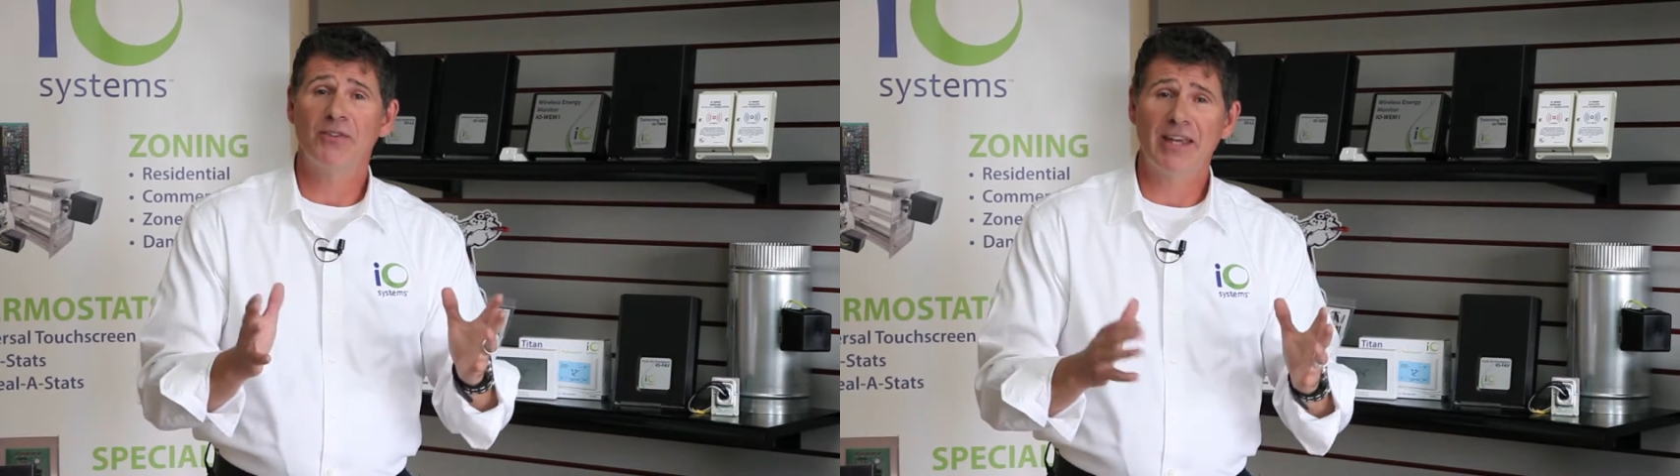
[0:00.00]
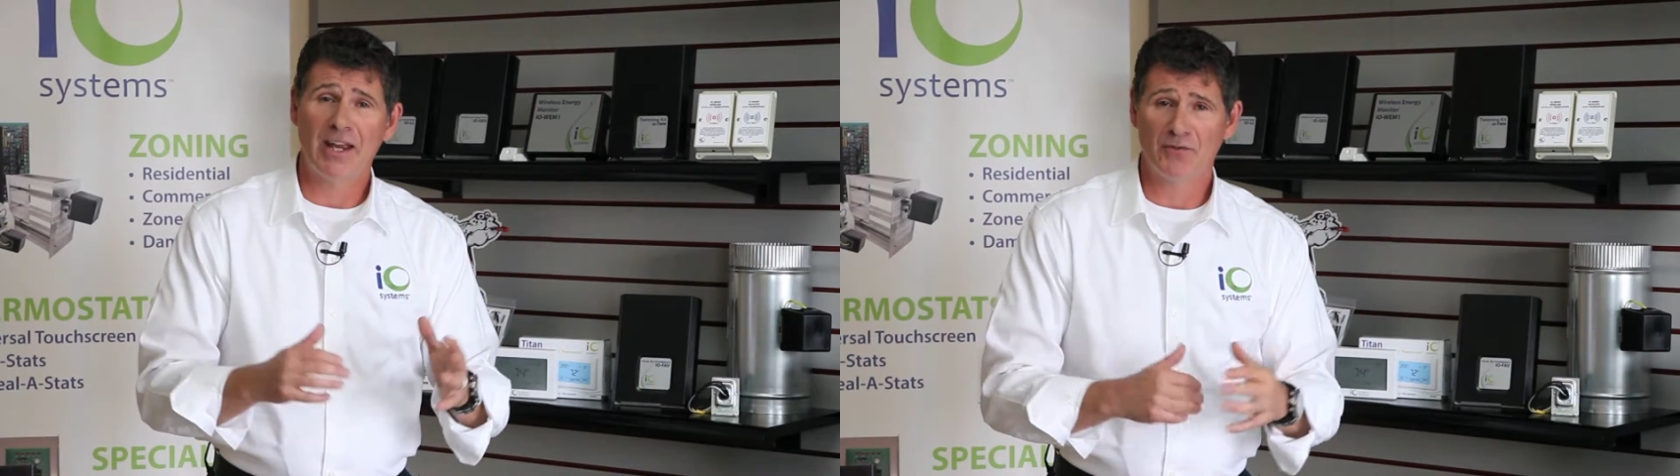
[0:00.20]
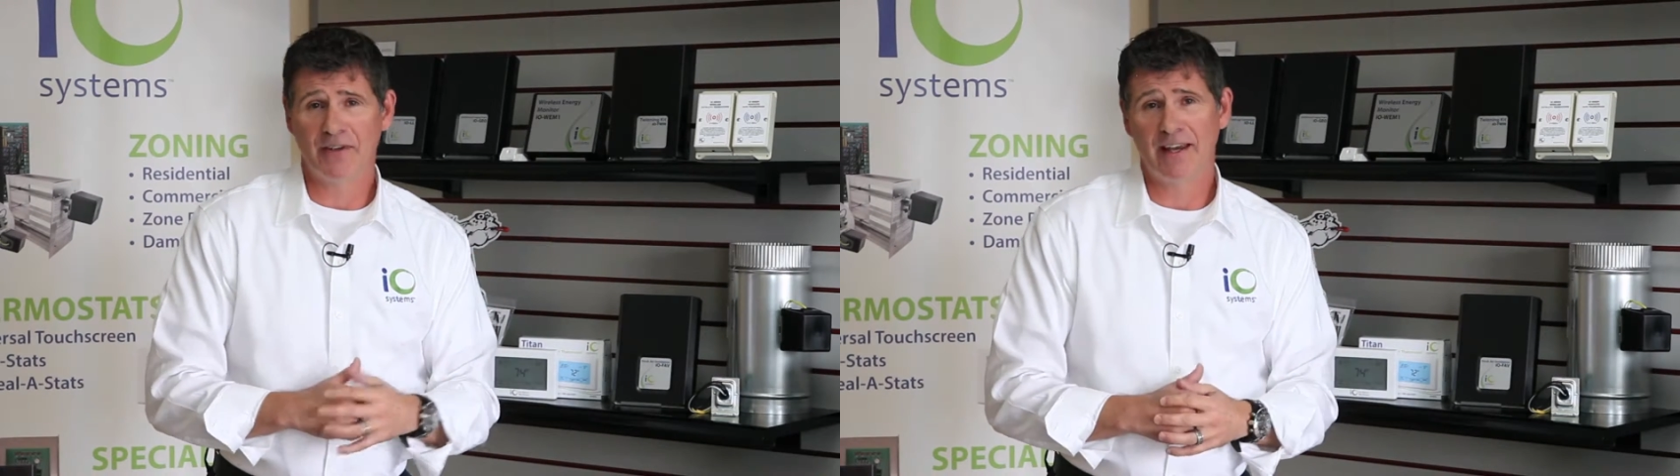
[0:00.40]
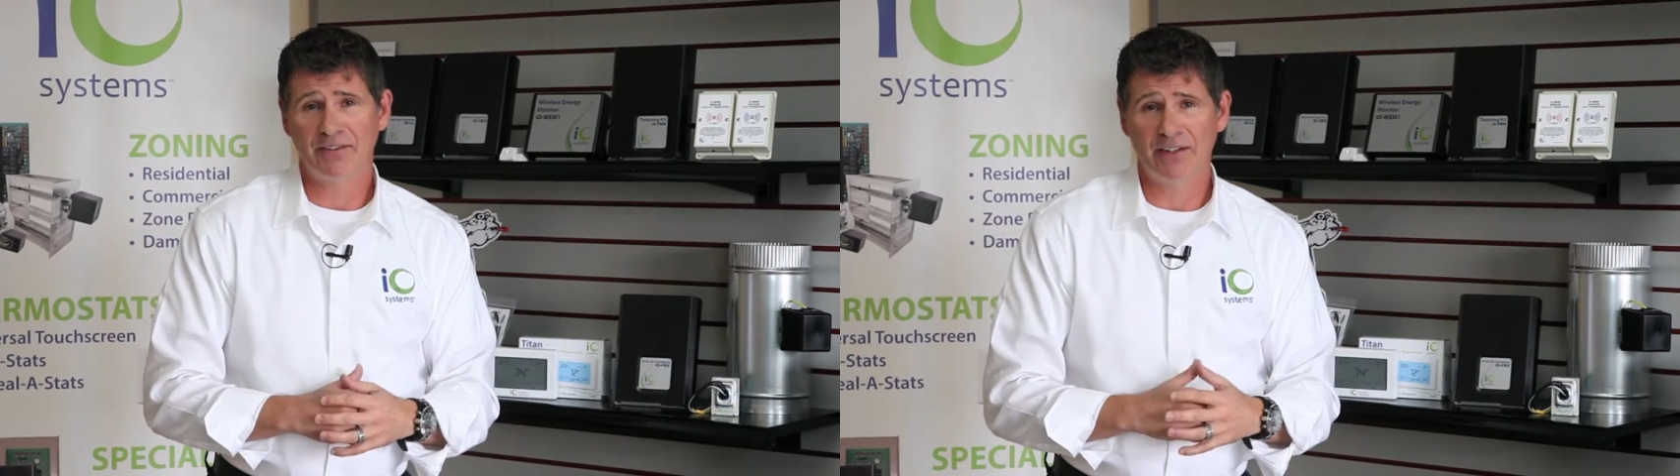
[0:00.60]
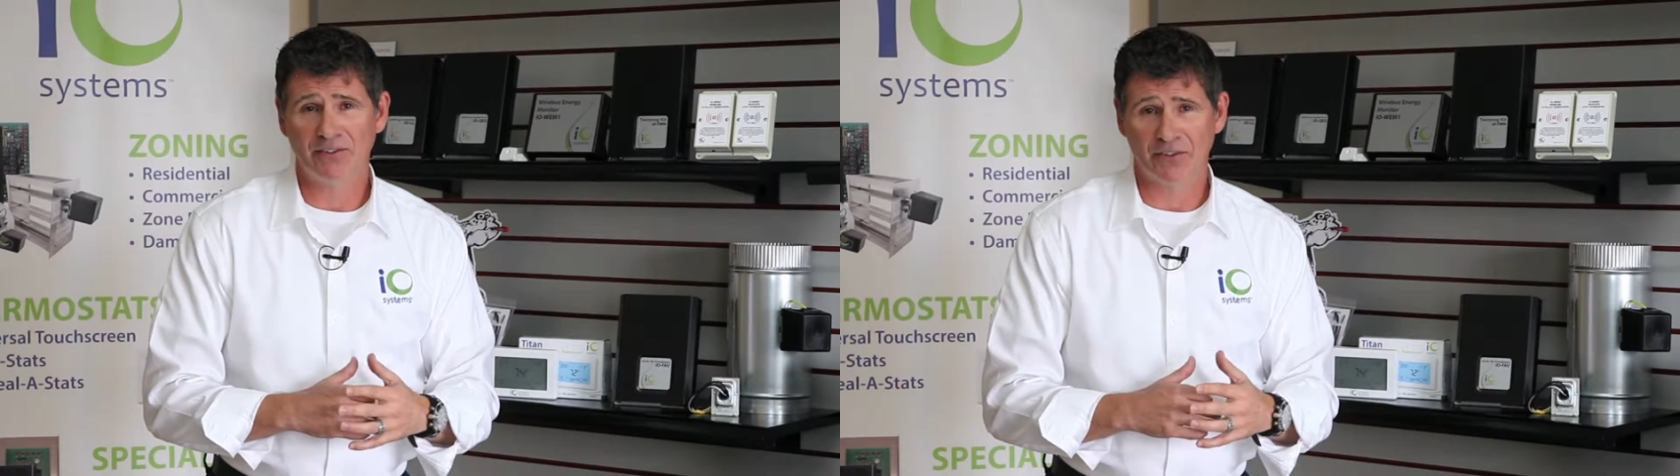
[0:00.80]
the
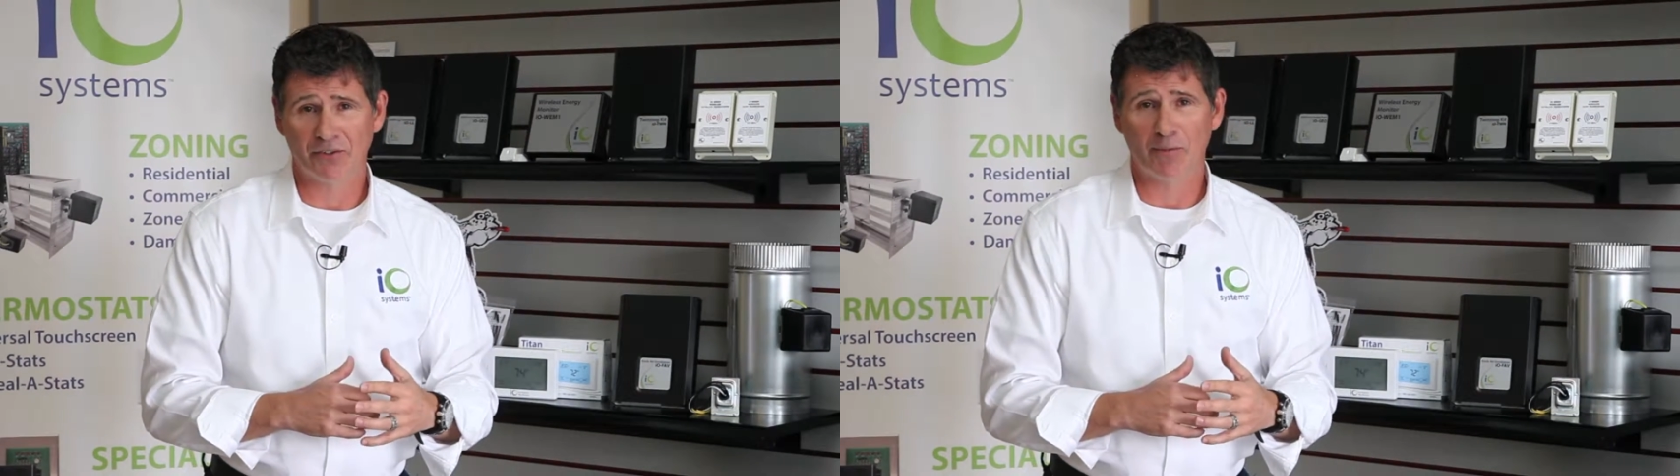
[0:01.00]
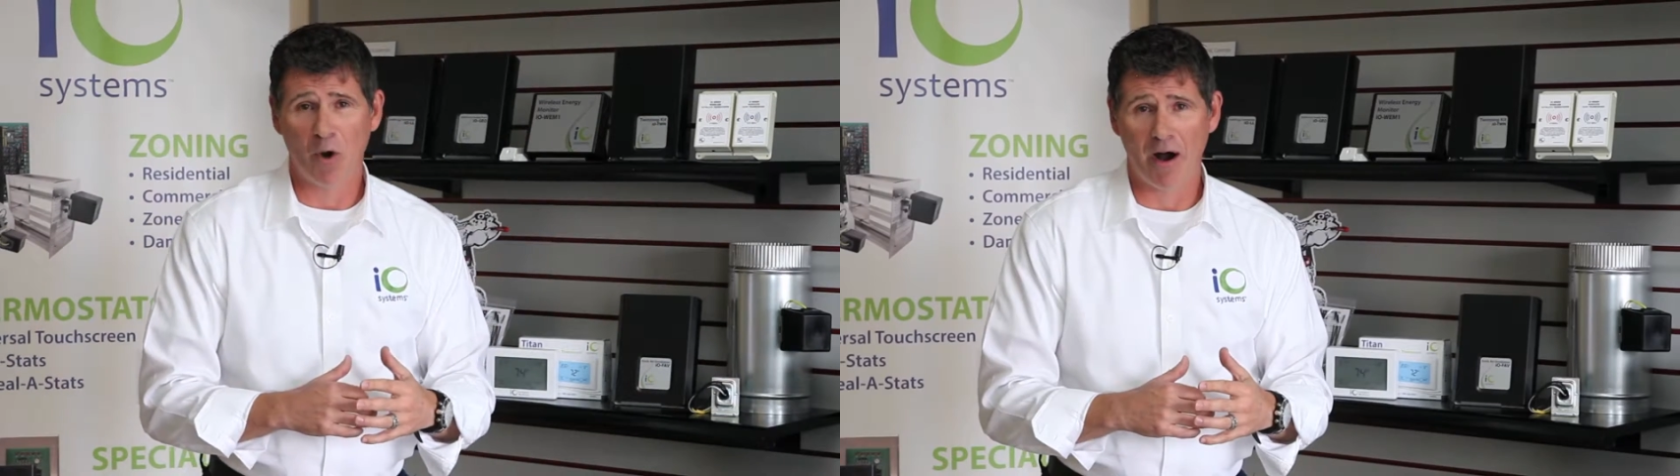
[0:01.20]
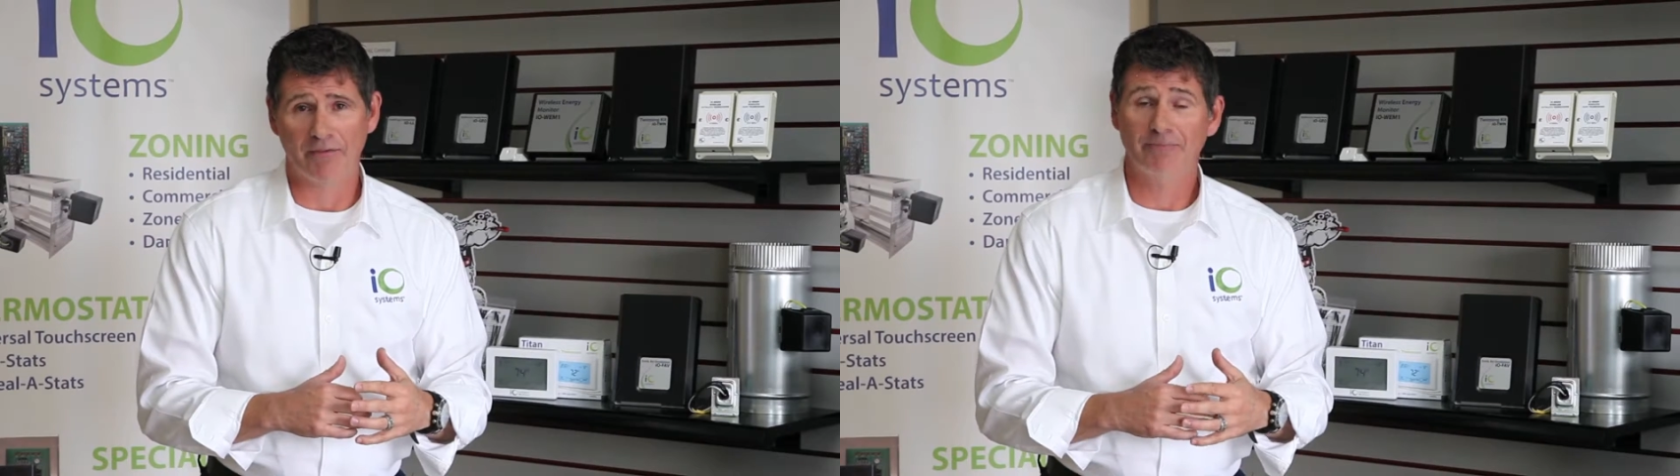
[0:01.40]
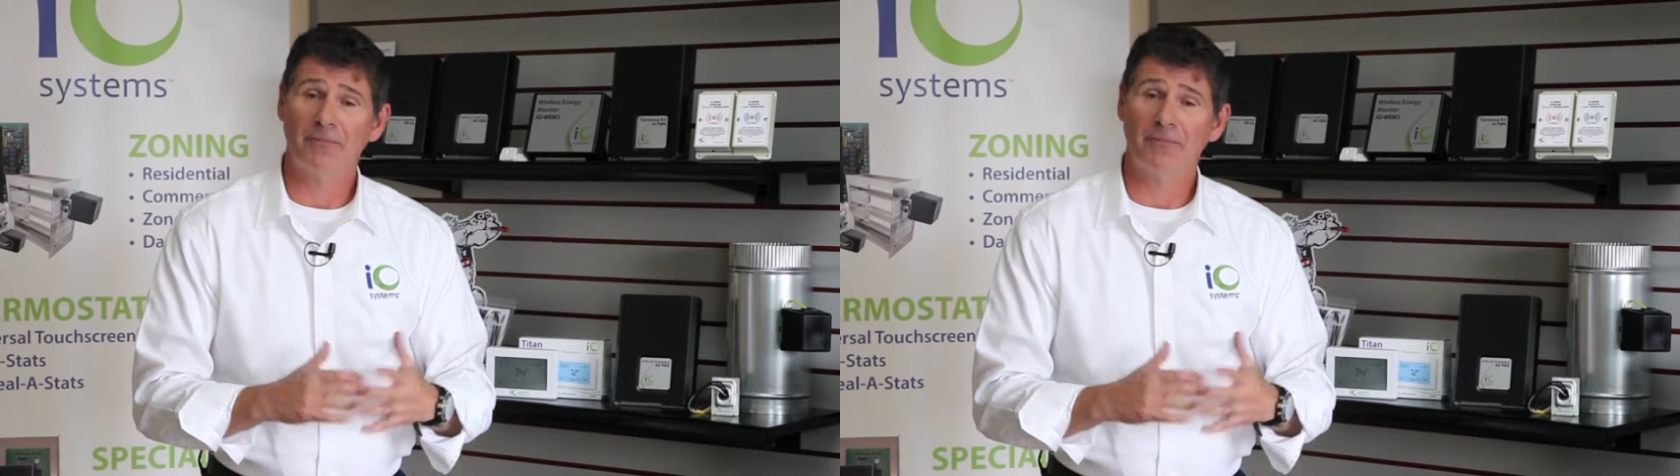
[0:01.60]
HVAC system off.